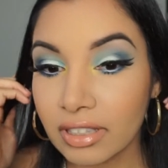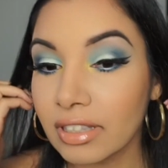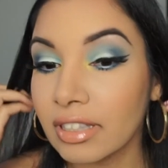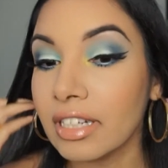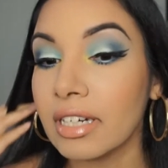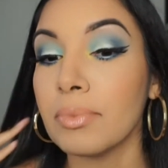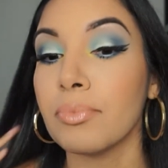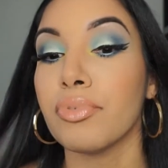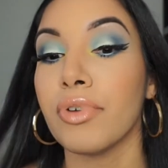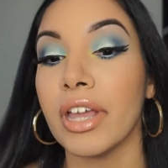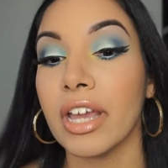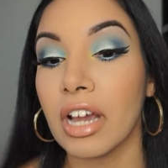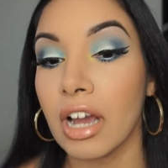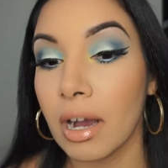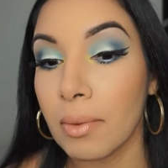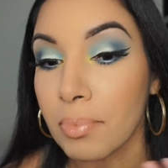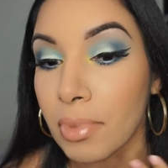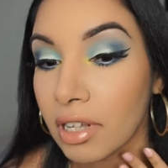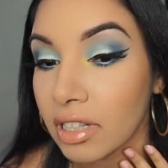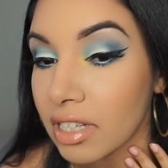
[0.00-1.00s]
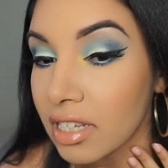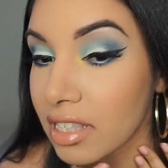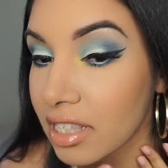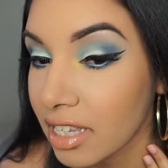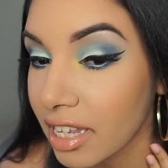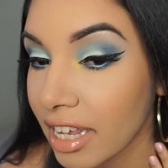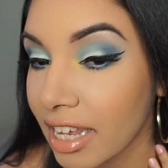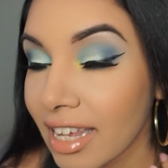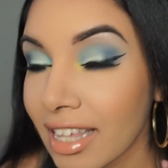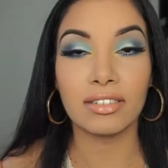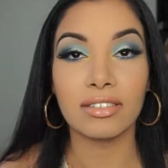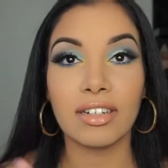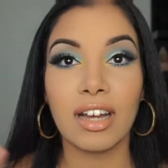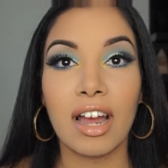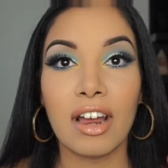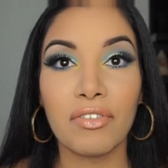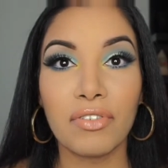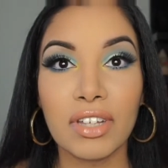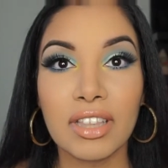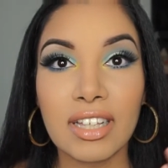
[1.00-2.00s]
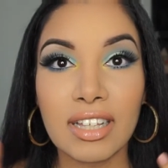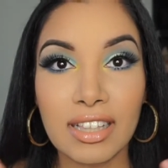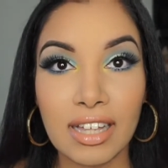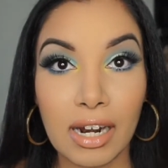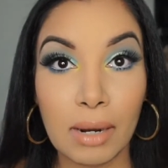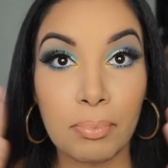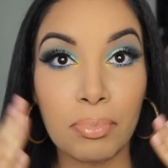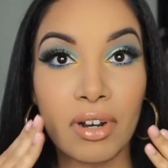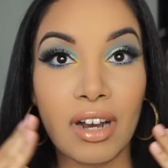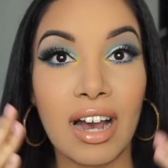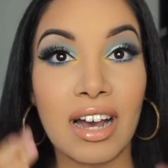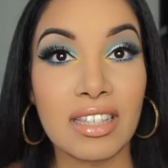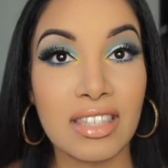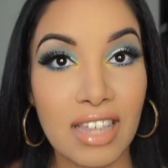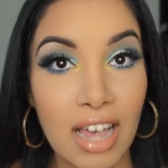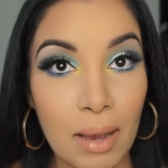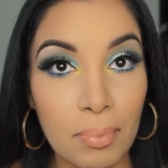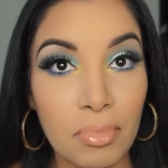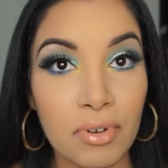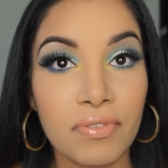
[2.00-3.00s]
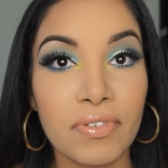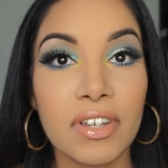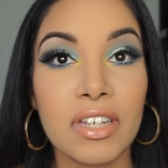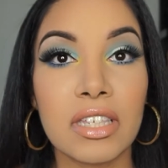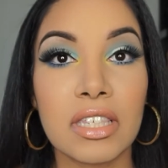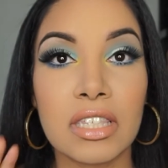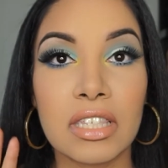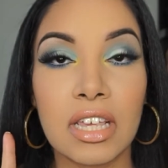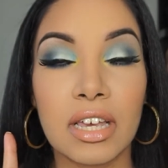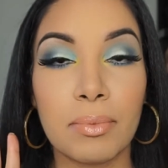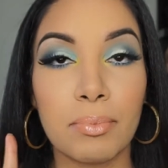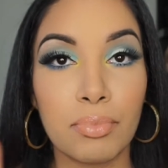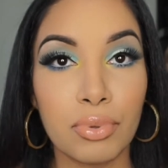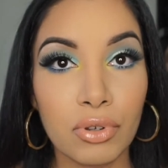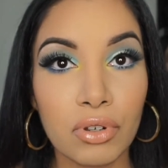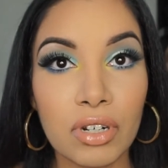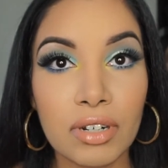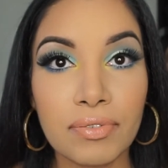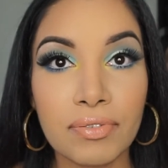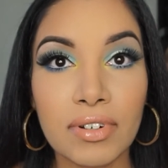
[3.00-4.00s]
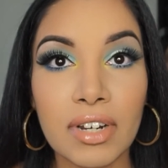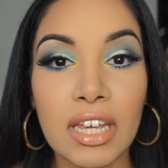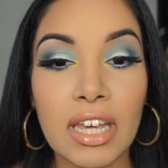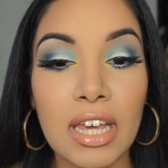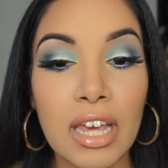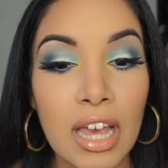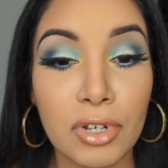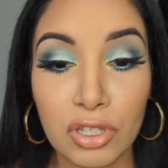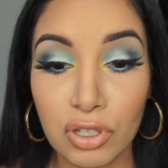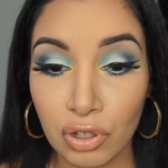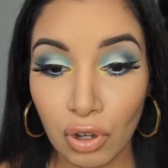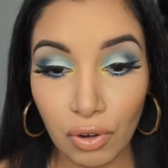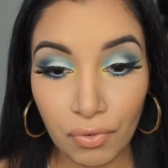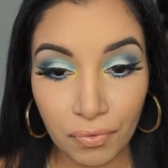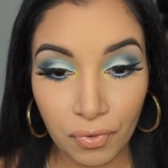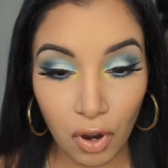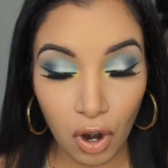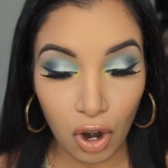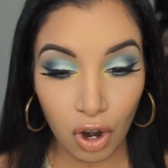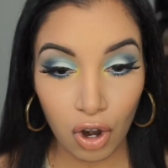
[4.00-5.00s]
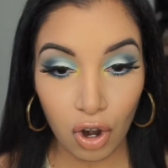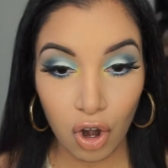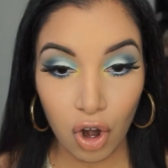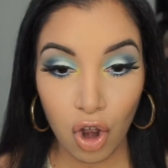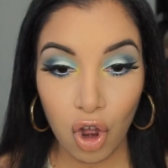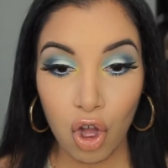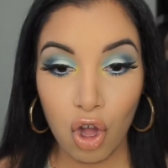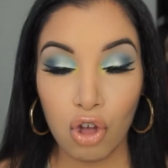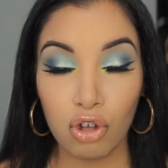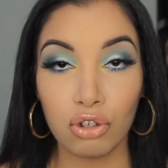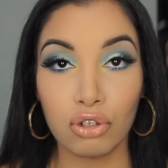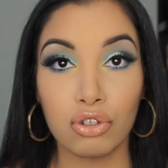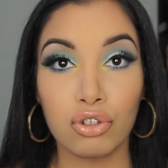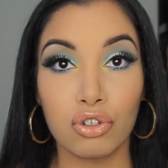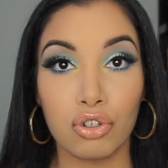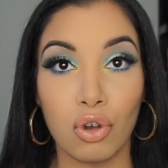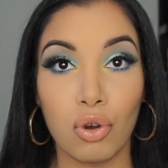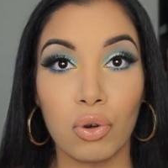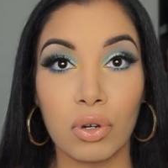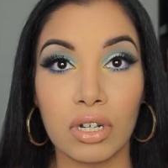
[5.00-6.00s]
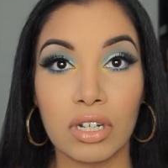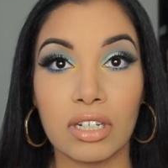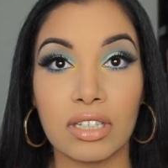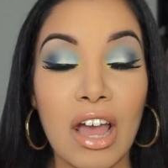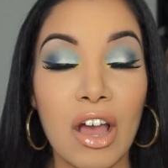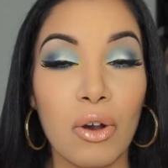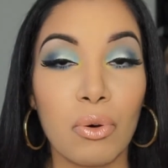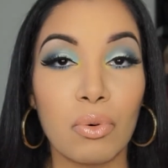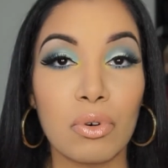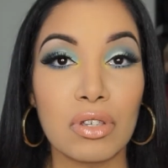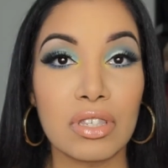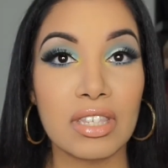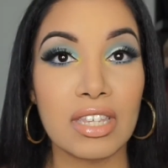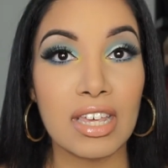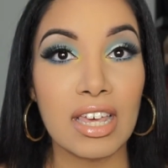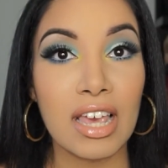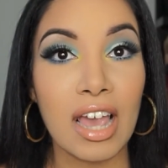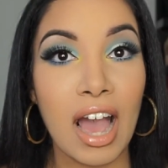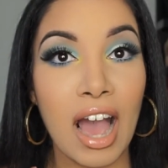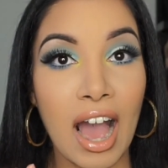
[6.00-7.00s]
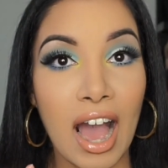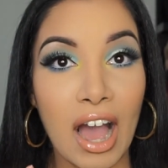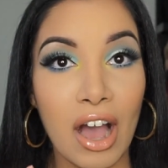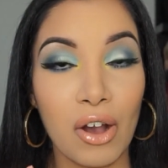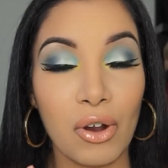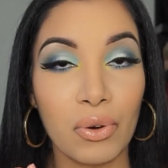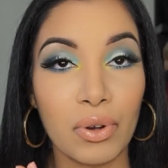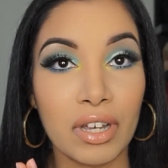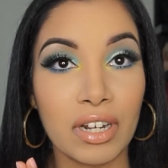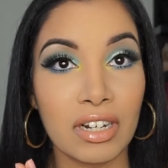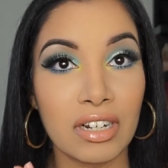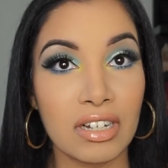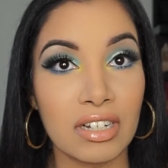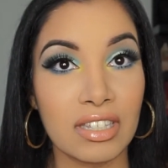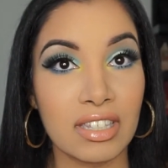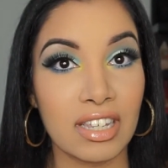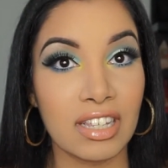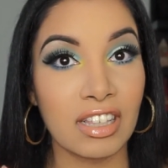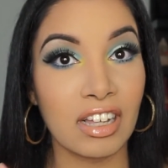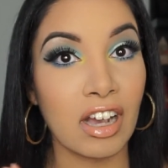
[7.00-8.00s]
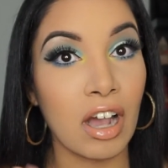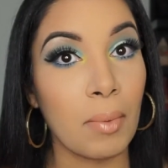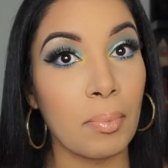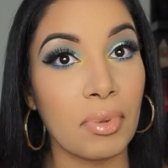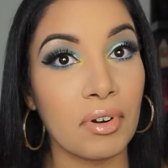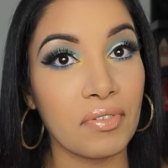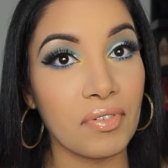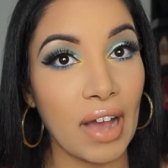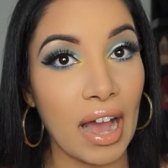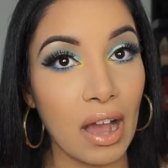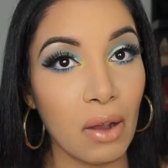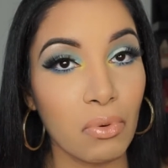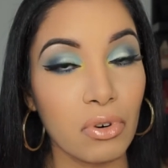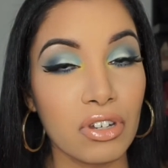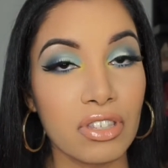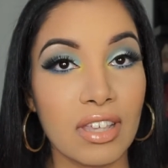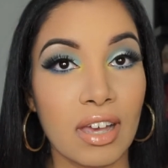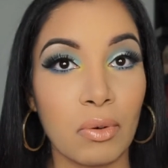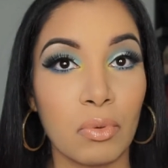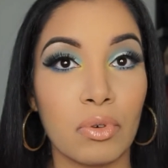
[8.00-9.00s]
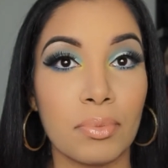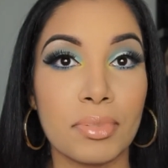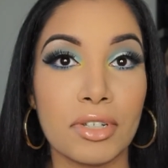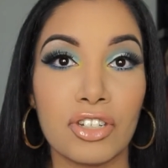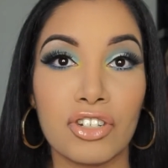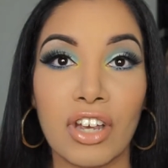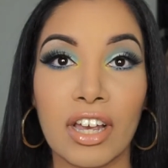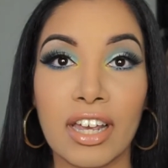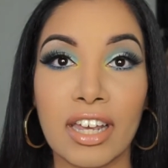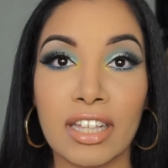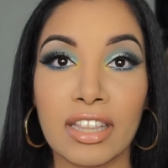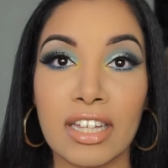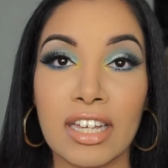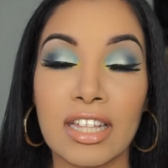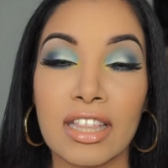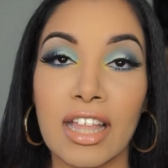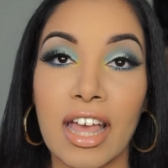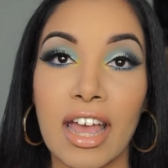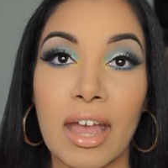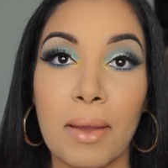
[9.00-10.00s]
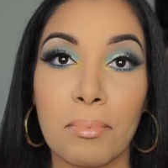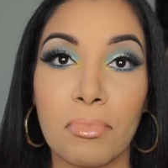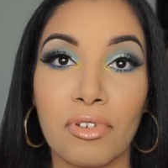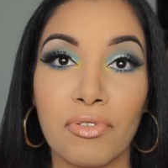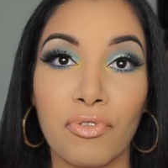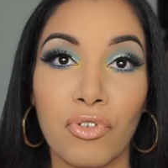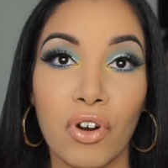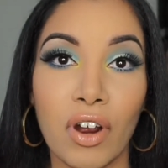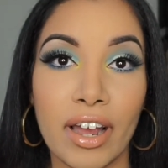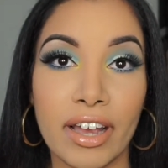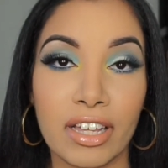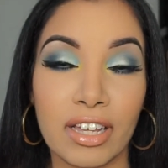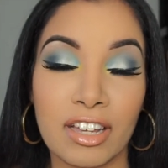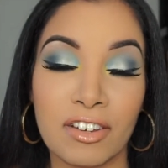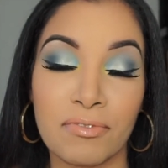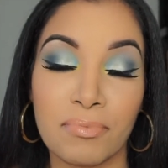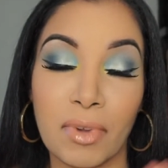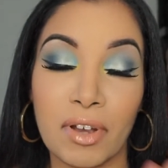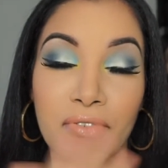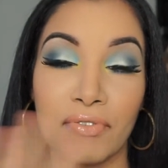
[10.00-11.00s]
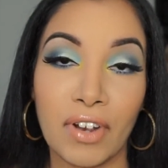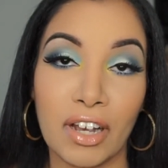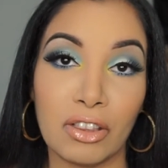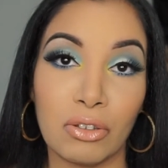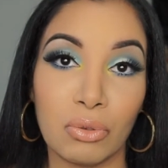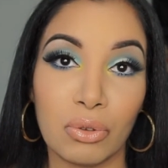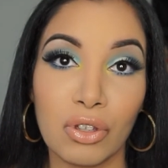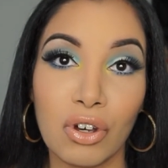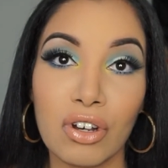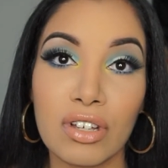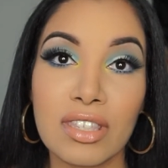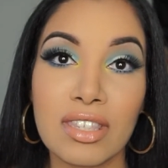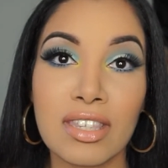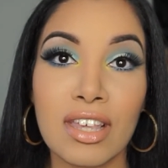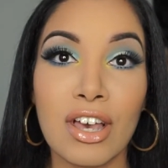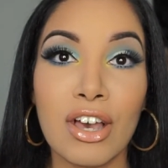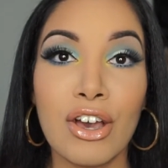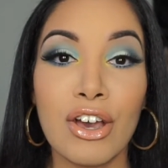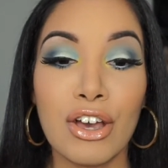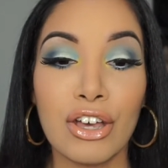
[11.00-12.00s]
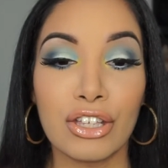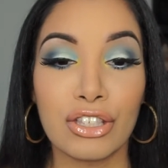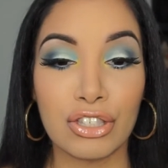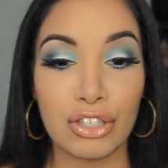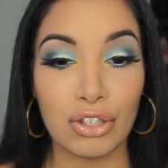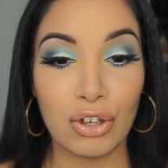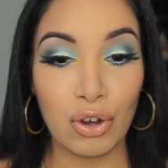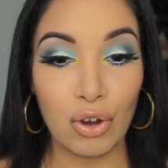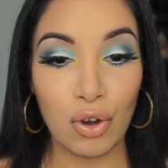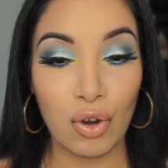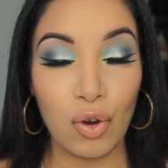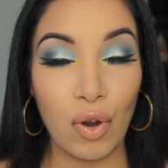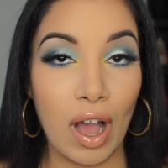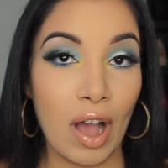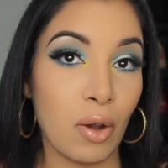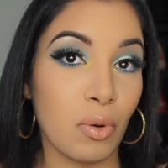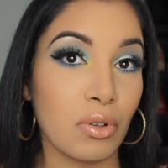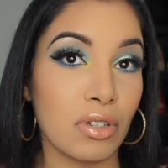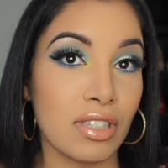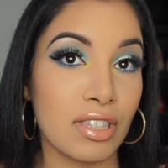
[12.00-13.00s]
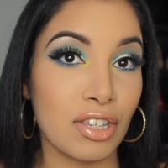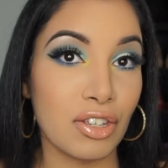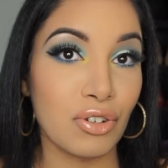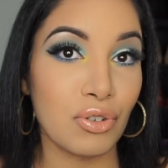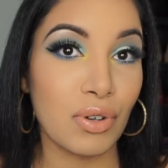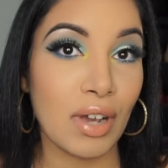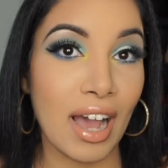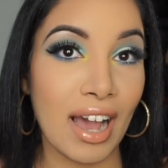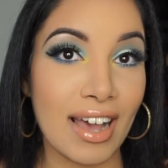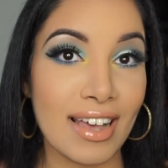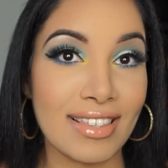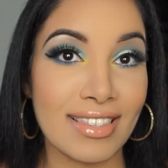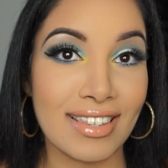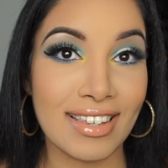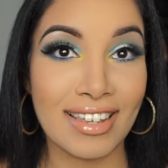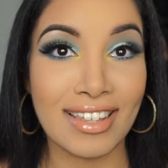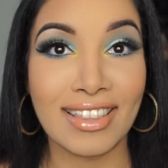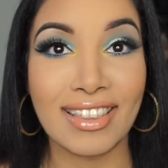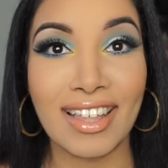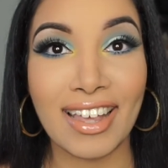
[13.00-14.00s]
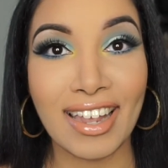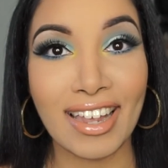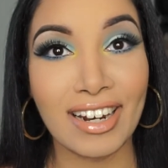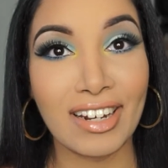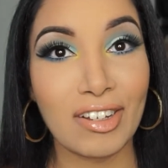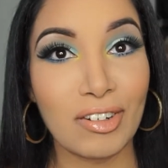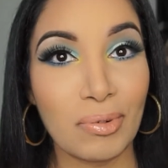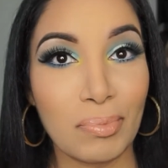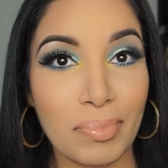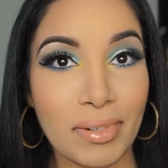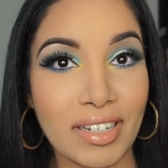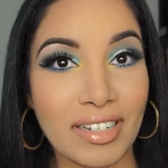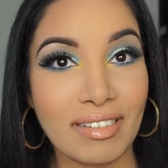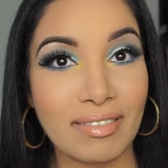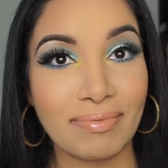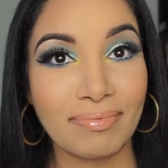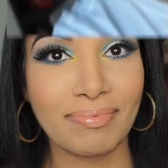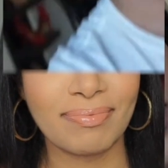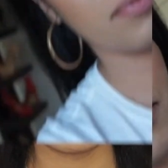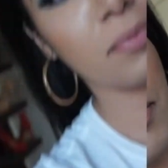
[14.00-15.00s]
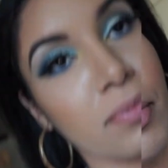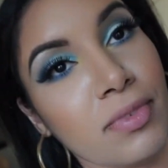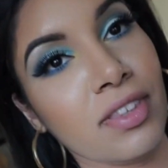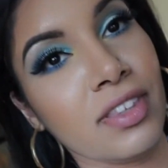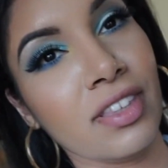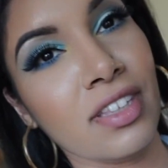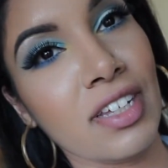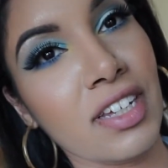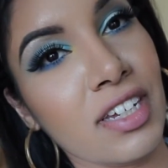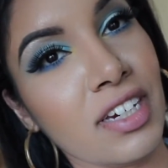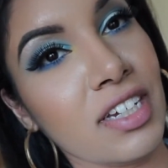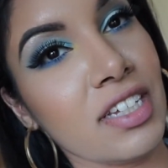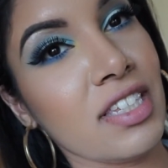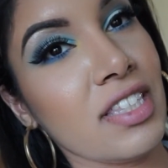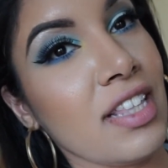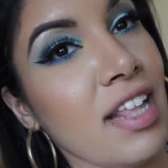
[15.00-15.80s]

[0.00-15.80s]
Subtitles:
didn't break up on the skin. Everything that I put on top of it set beautifully, but so far so good. We'll see how it looks in a couple of hours. I will be checking in before I give my final thoughts, so I will see you guys in a little bit. It is